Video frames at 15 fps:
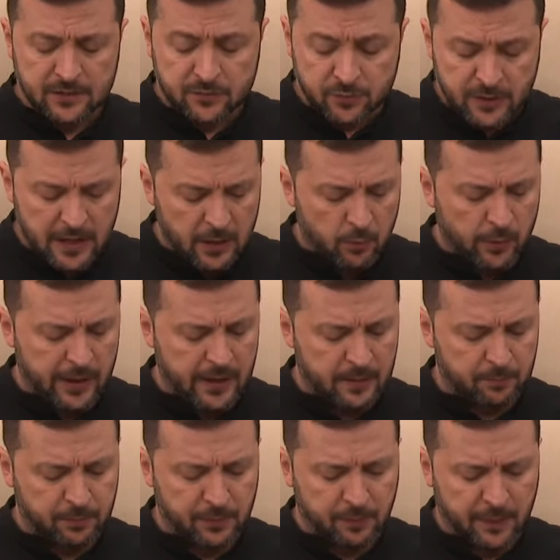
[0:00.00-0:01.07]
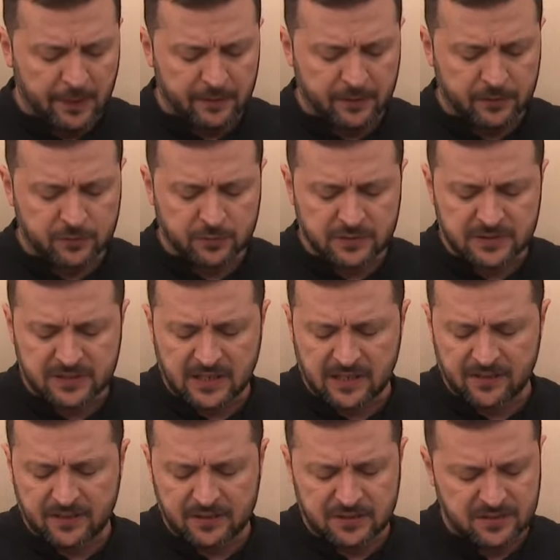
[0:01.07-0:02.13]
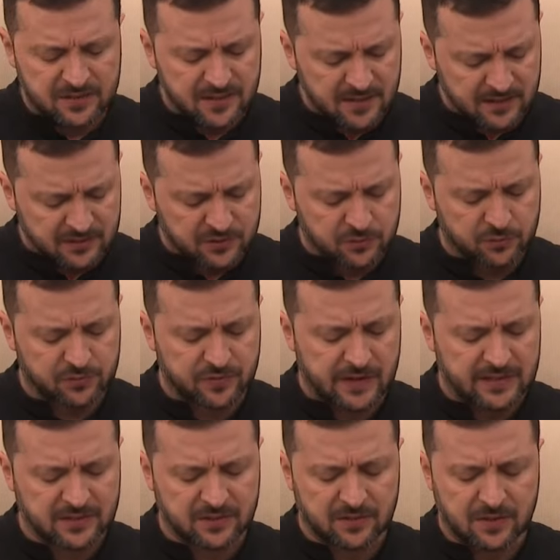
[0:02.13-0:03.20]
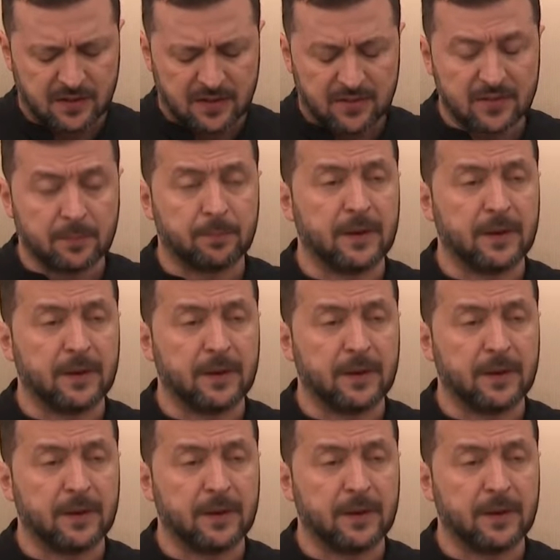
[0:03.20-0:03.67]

Today we are preparing to discuss the details to strengthen the